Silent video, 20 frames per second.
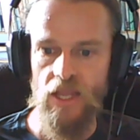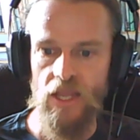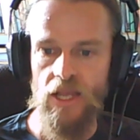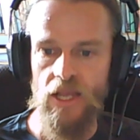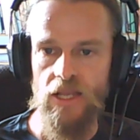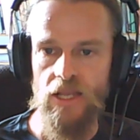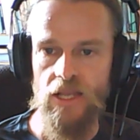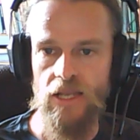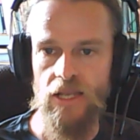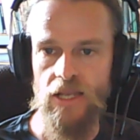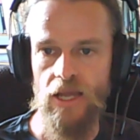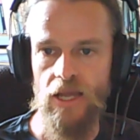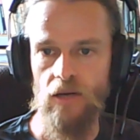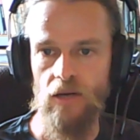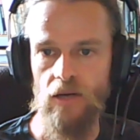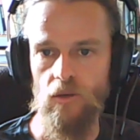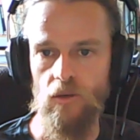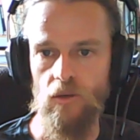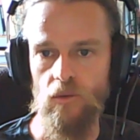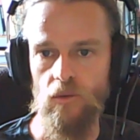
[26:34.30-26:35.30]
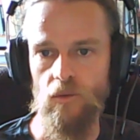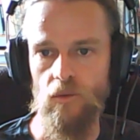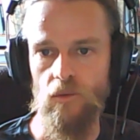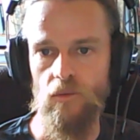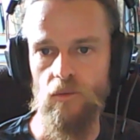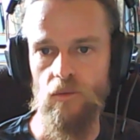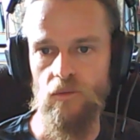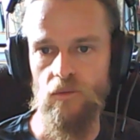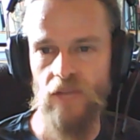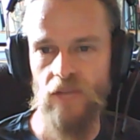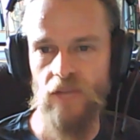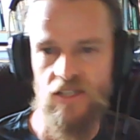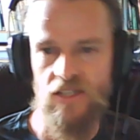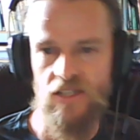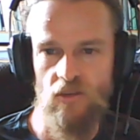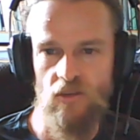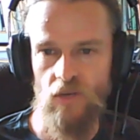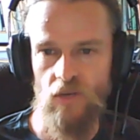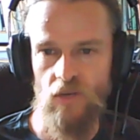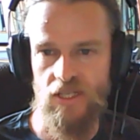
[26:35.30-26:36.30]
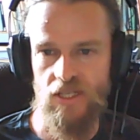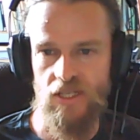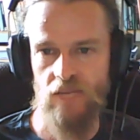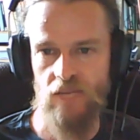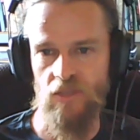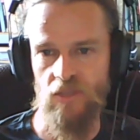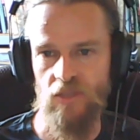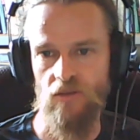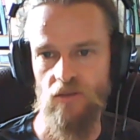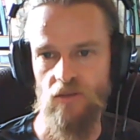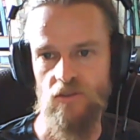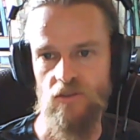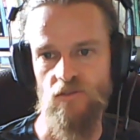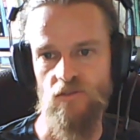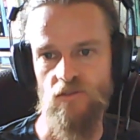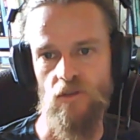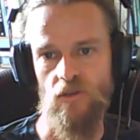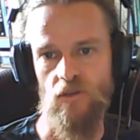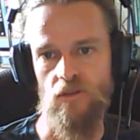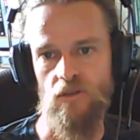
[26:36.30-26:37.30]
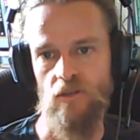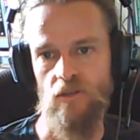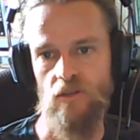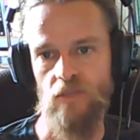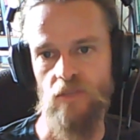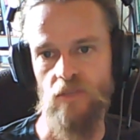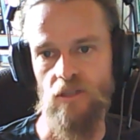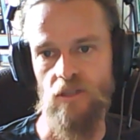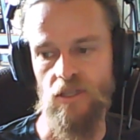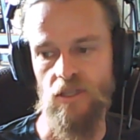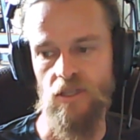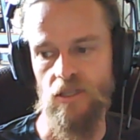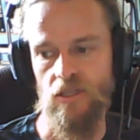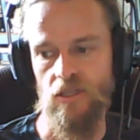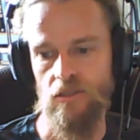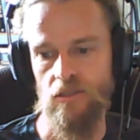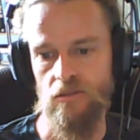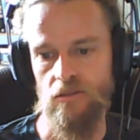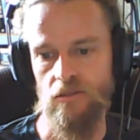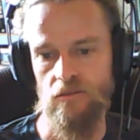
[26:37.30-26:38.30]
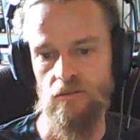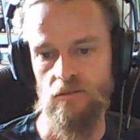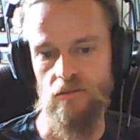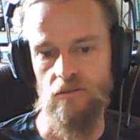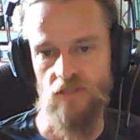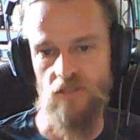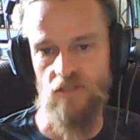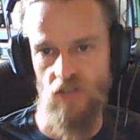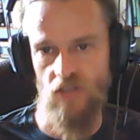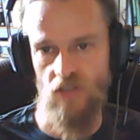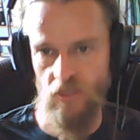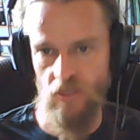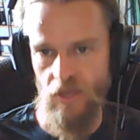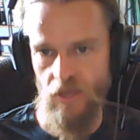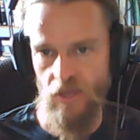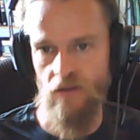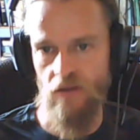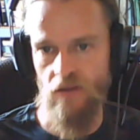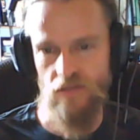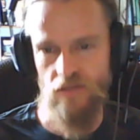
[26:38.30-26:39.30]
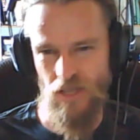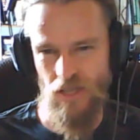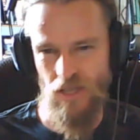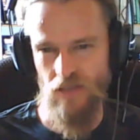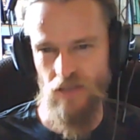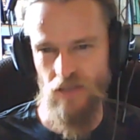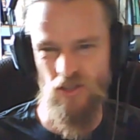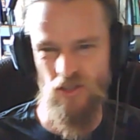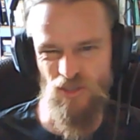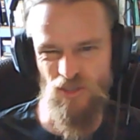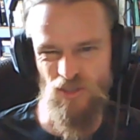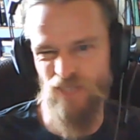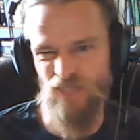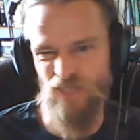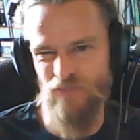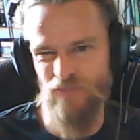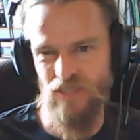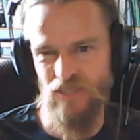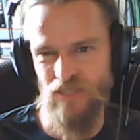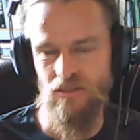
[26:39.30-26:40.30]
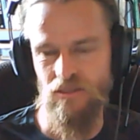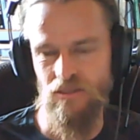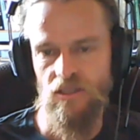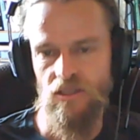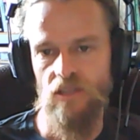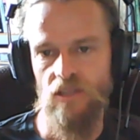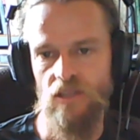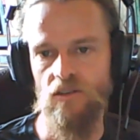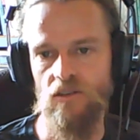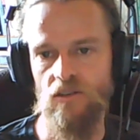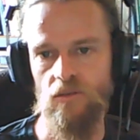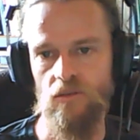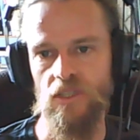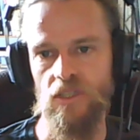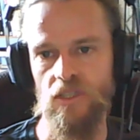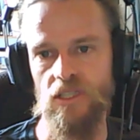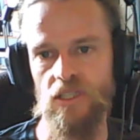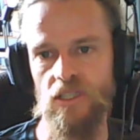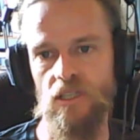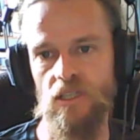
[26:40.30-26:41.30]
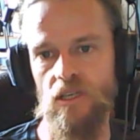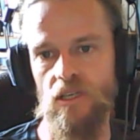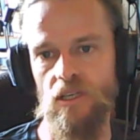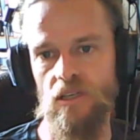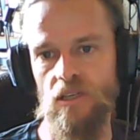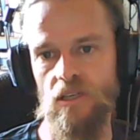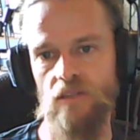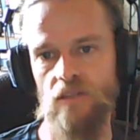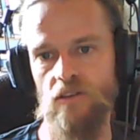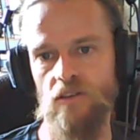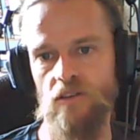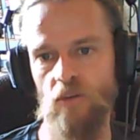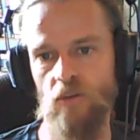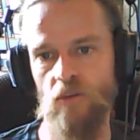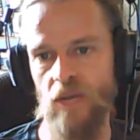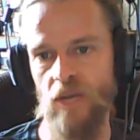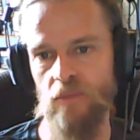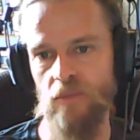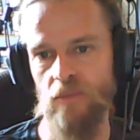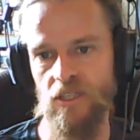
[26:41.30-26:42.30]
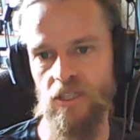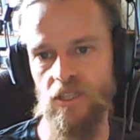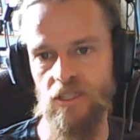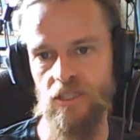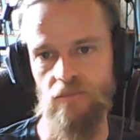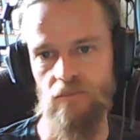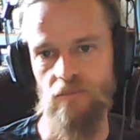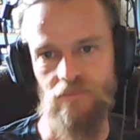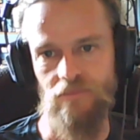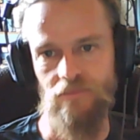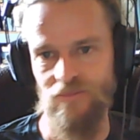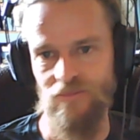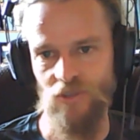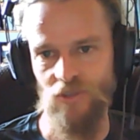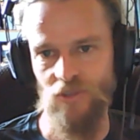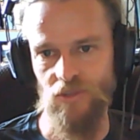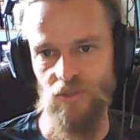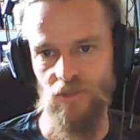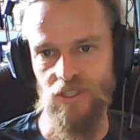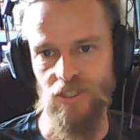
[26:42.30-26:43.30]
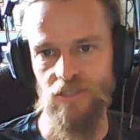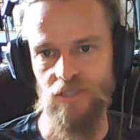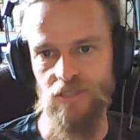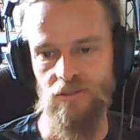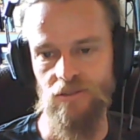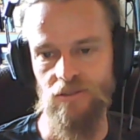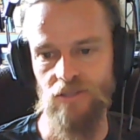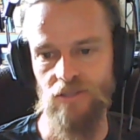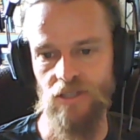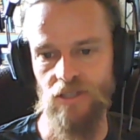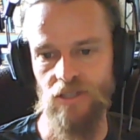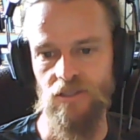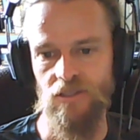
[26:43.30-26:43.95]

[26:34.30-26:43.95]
Now that's not what you take pink horrors for, though. You know what I mean? Like psychic powers, yeah. Shooting, not really. Combat ability, not really. Yeah,